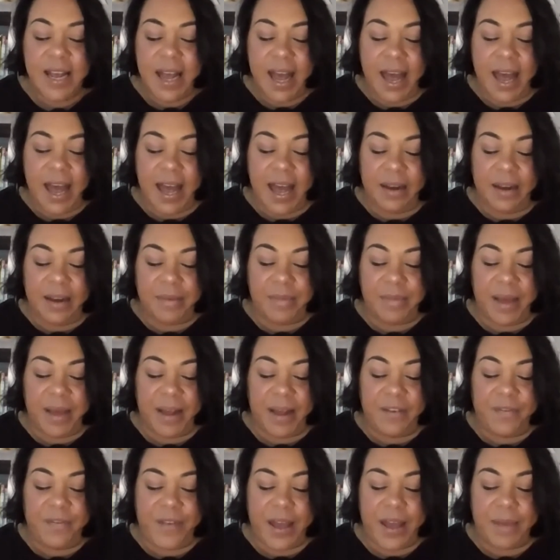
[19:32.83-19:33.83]
And my
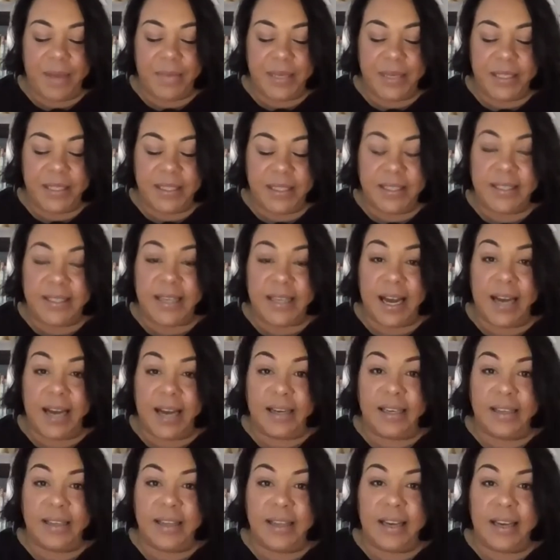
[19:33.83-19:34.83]
family
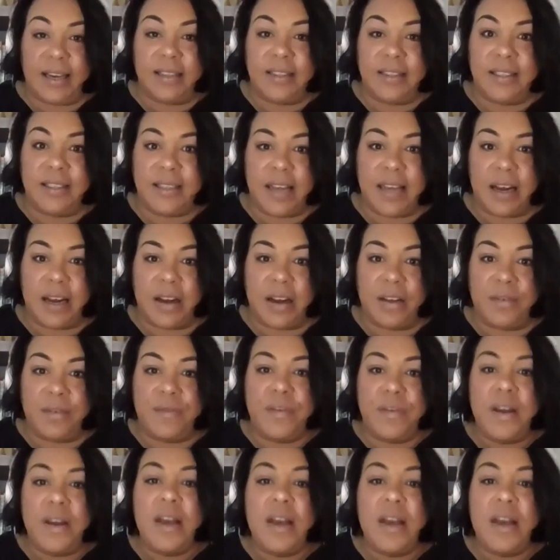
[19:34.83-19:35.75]
decided that instead of